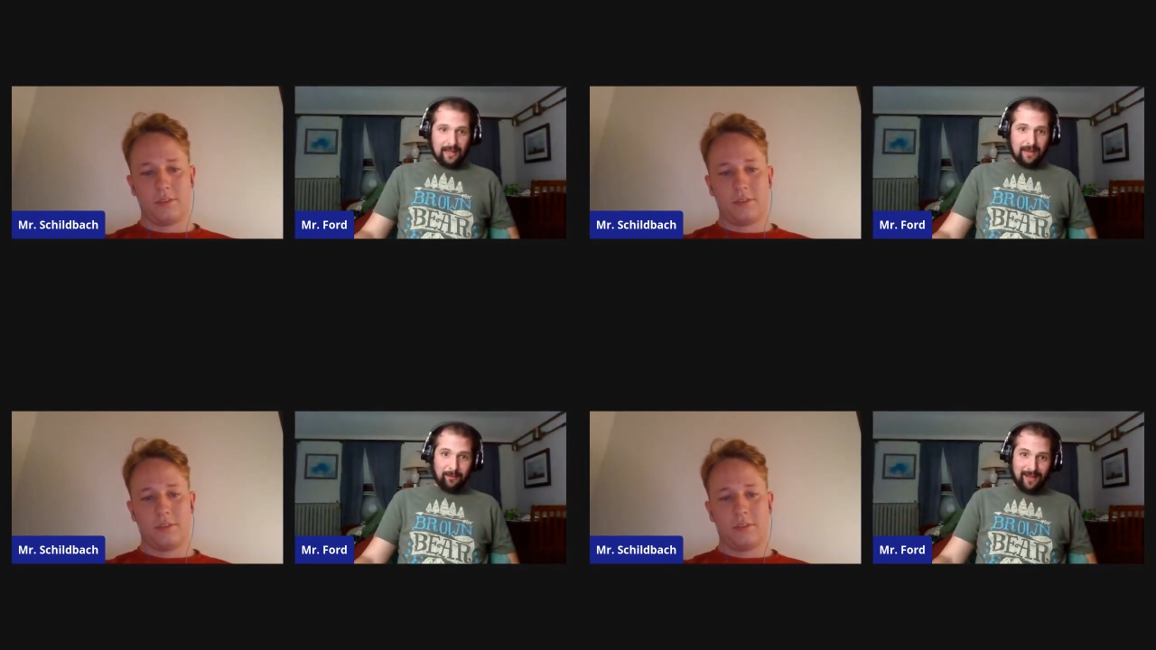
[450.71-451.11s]

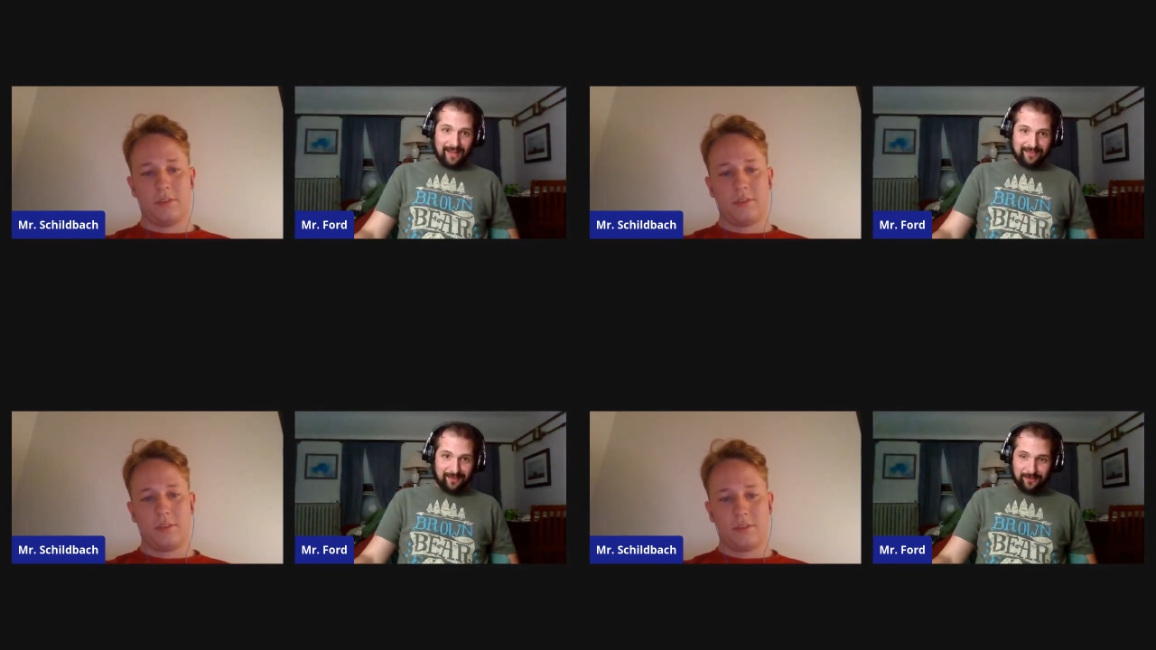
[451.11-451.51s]
Speaker 1: I wrote
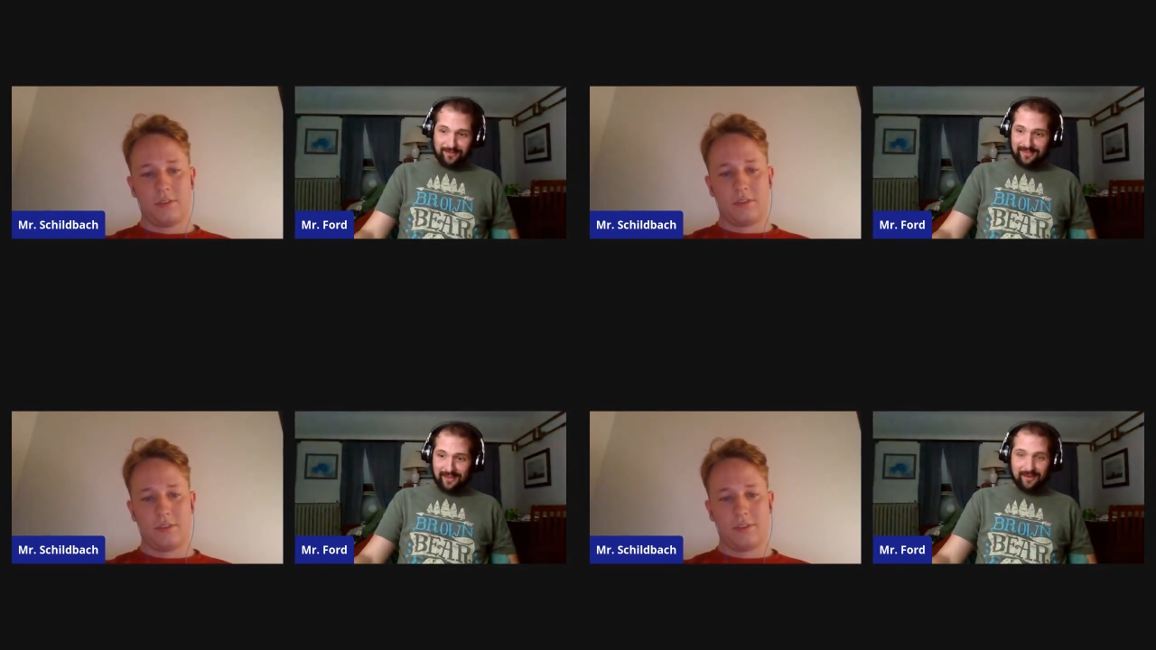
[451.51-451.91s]
lots of
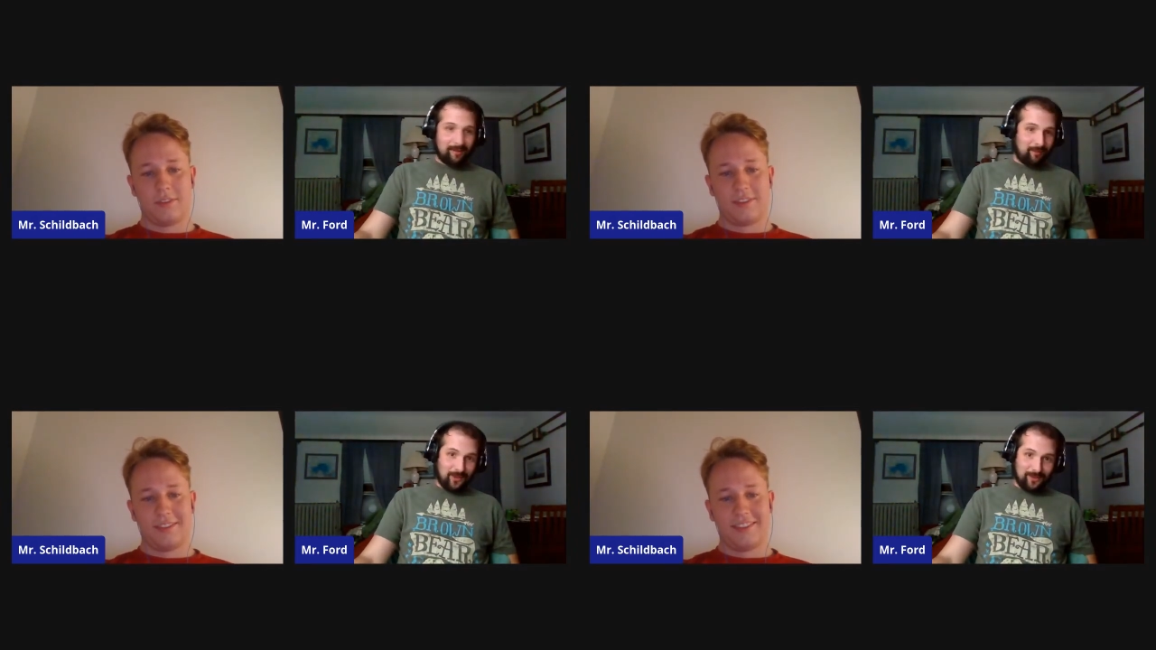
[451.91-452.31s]
notes down.
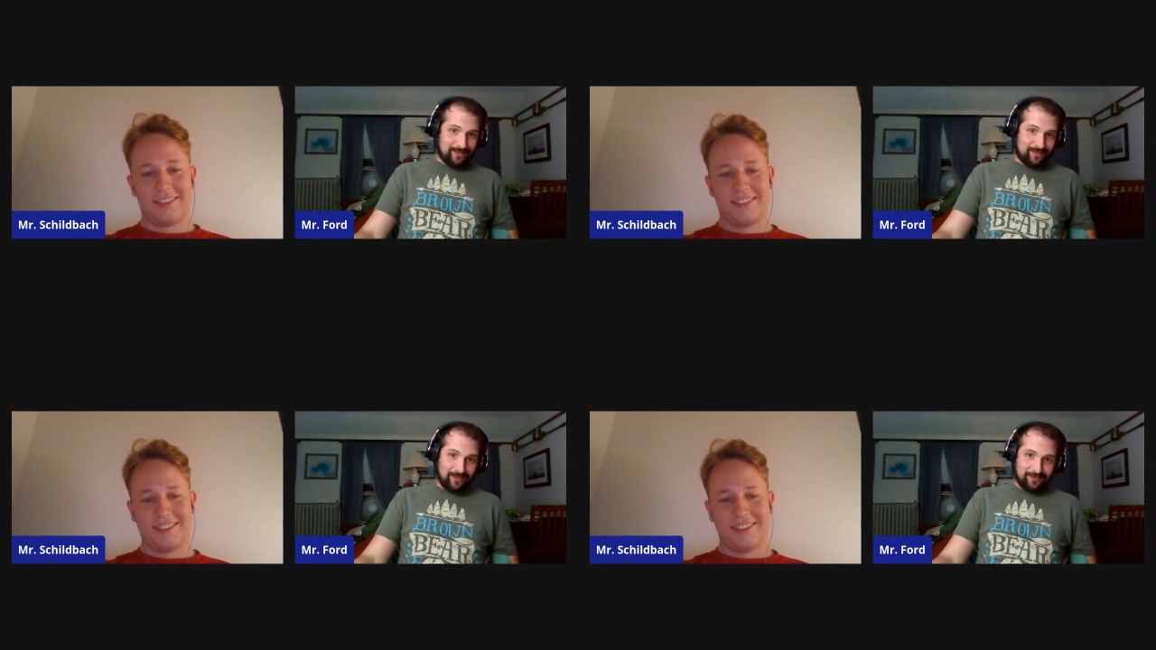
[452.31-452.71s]
Where are
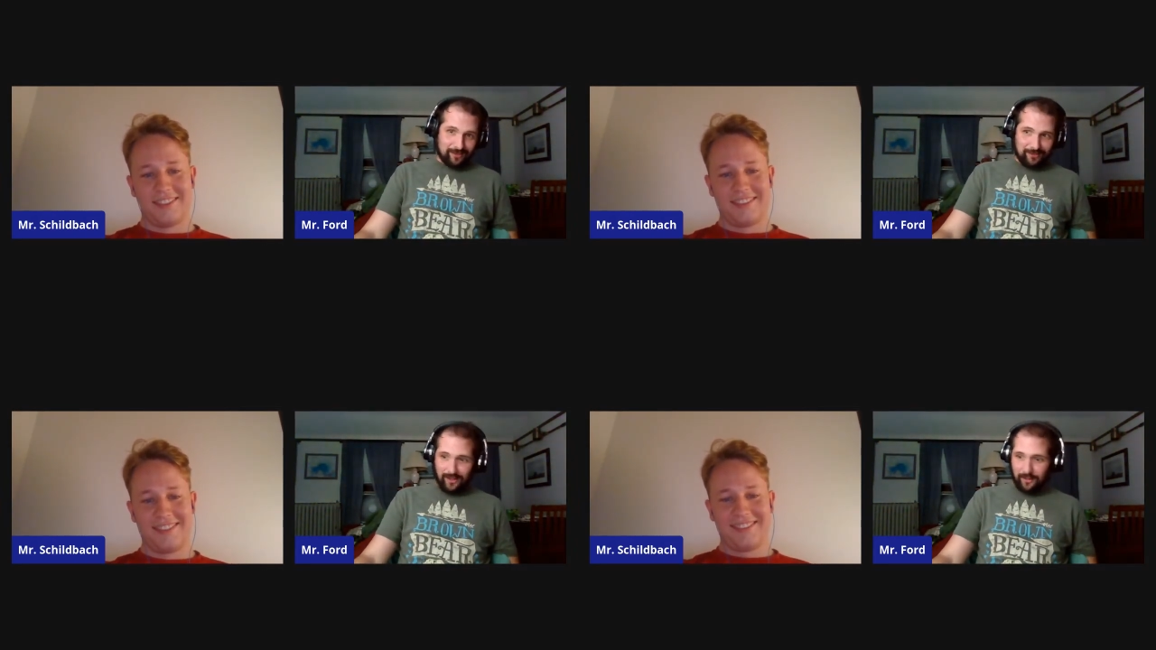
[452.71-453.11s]
these notes?
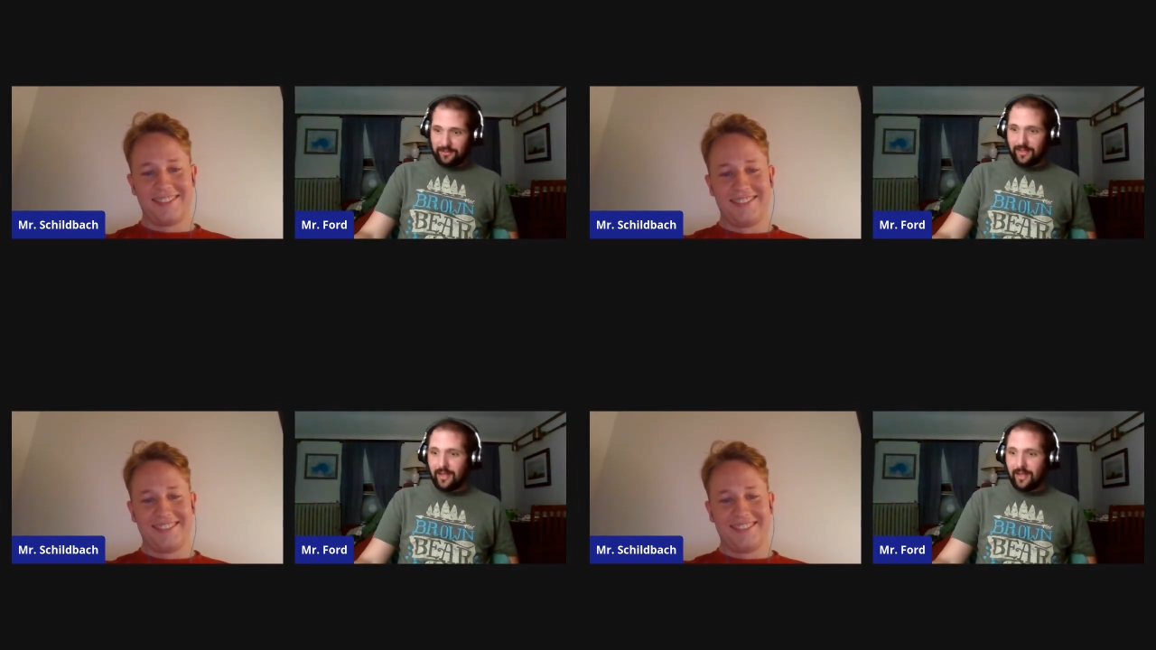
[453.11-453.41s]
Who knows?